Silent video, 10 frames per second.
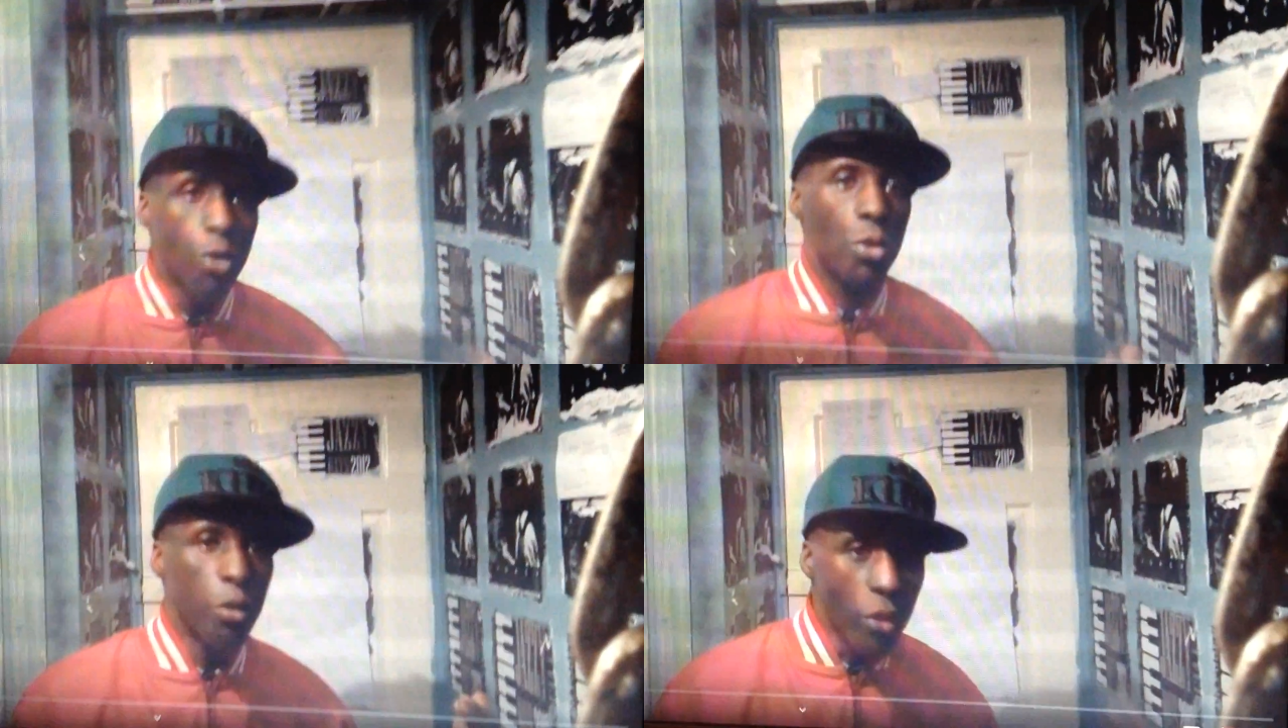
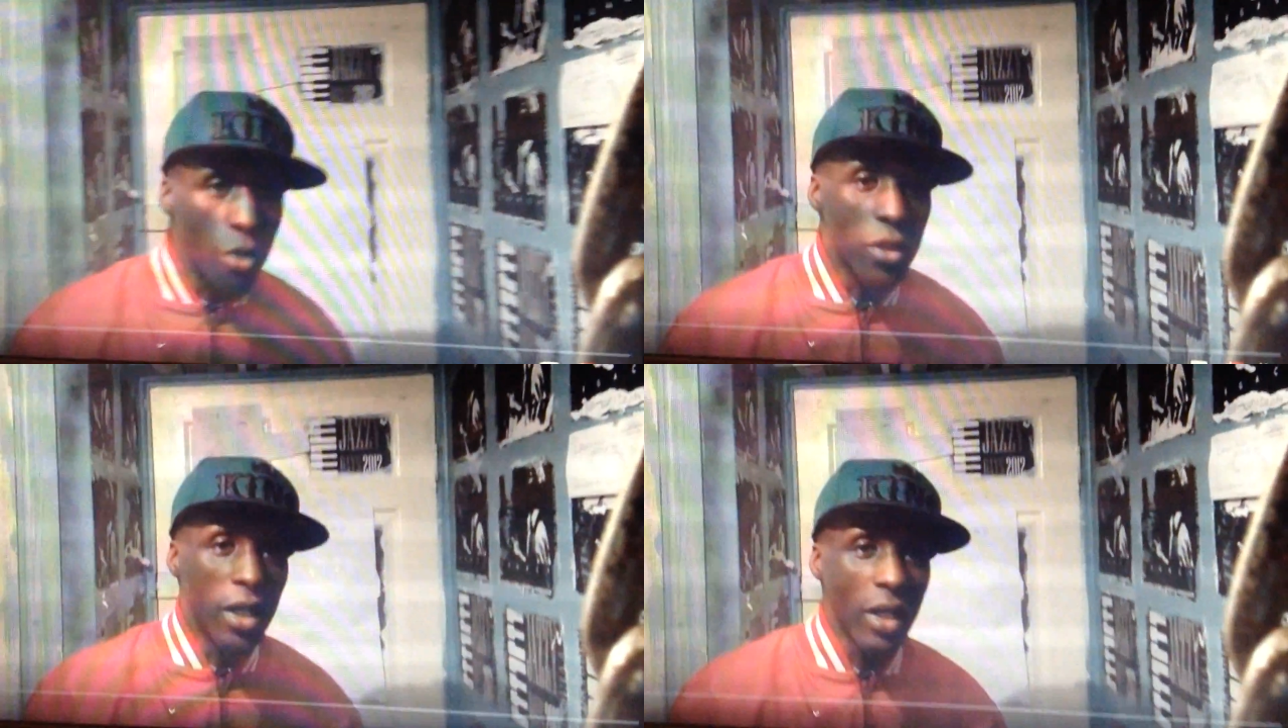because
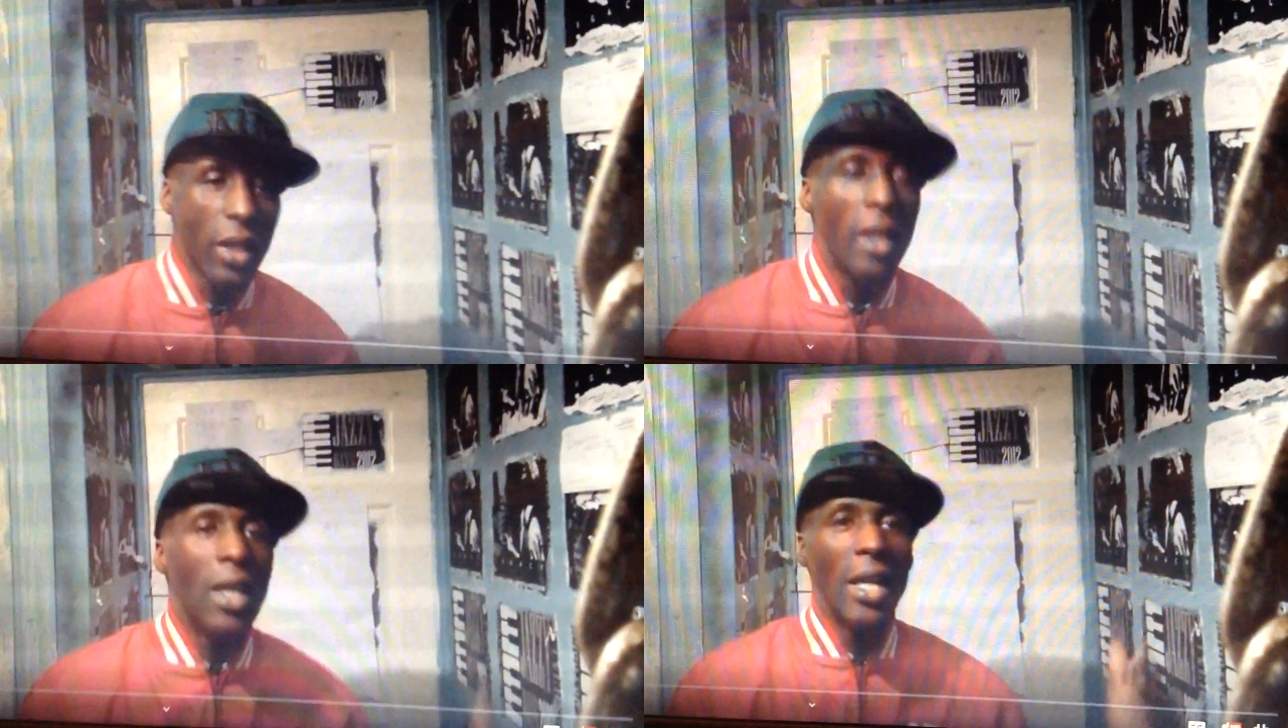communication
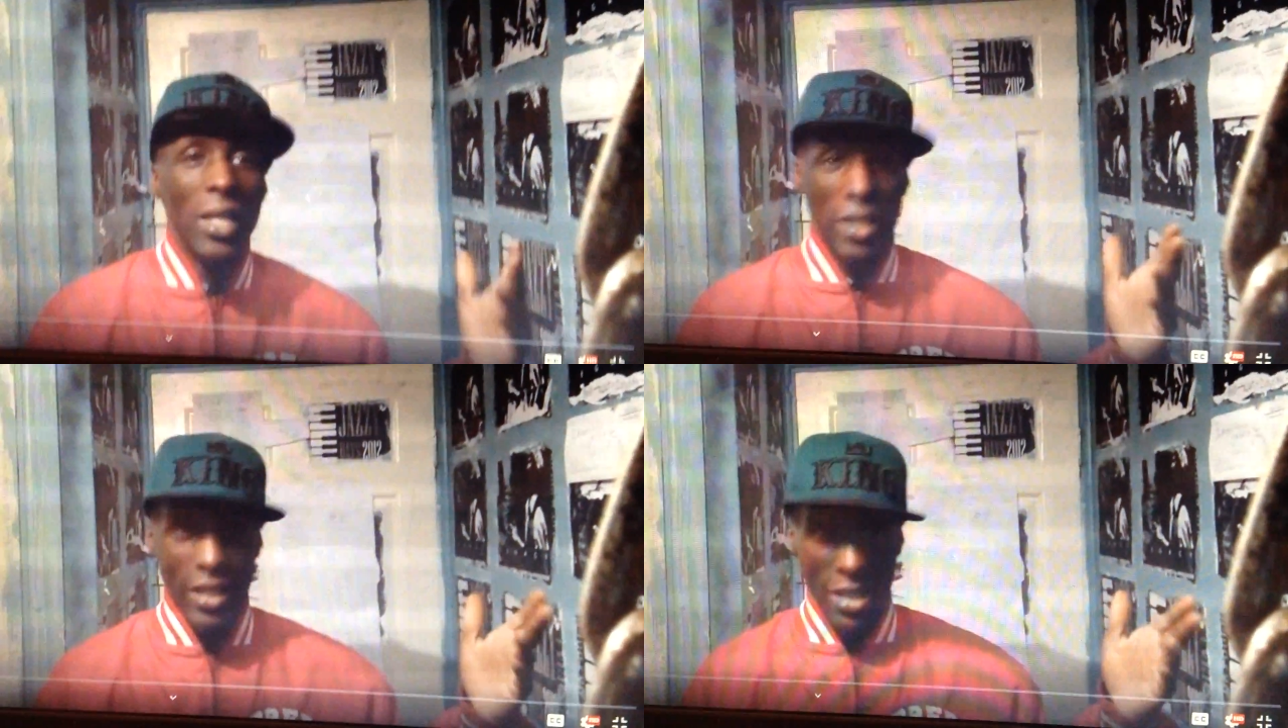skills are very
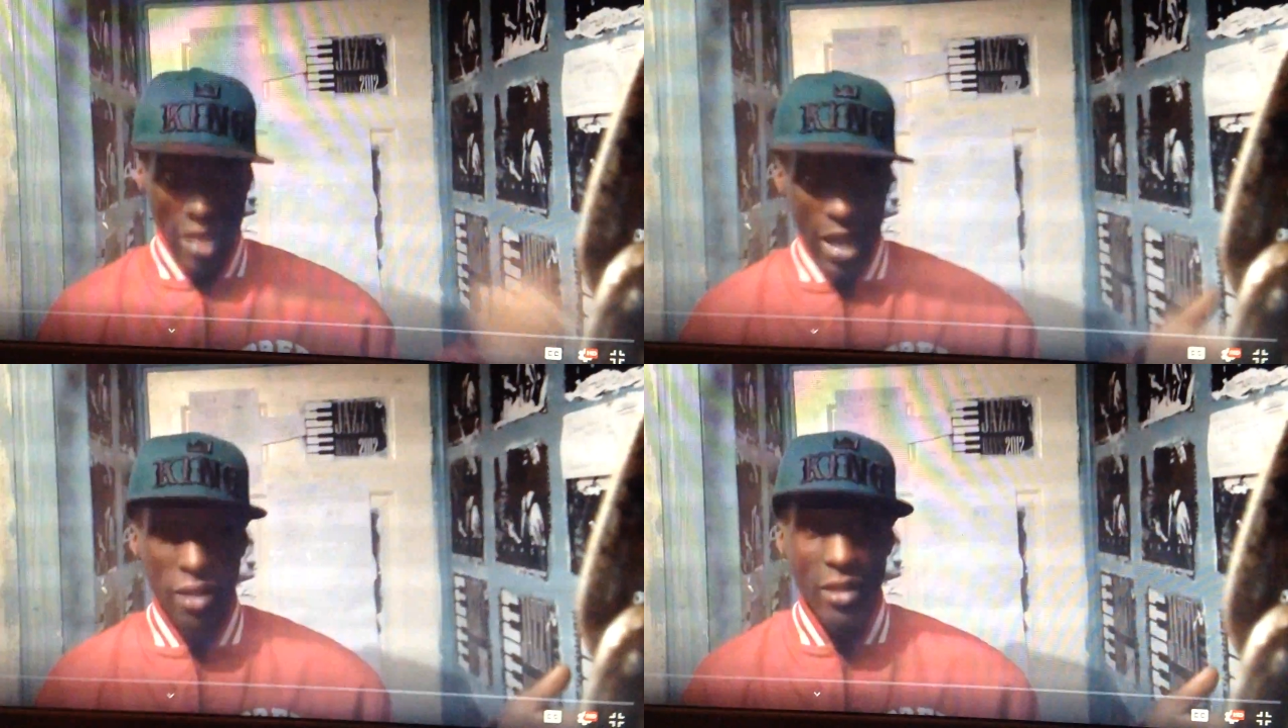
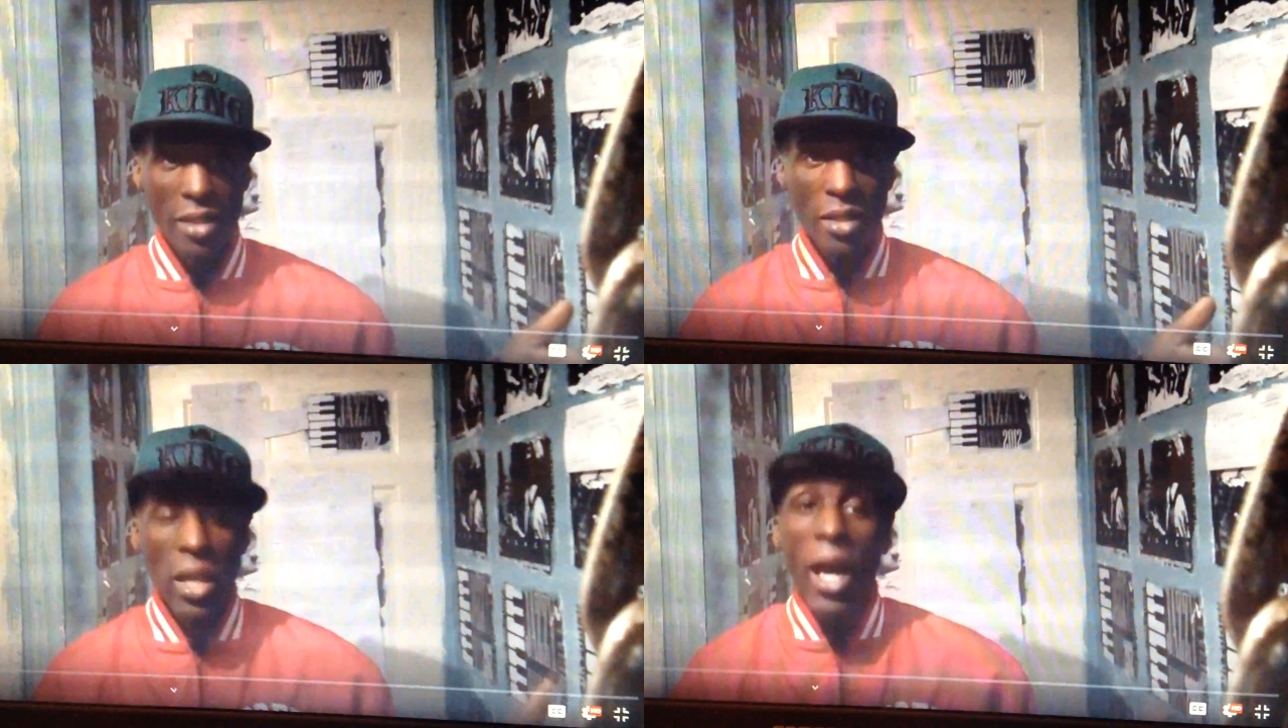important today.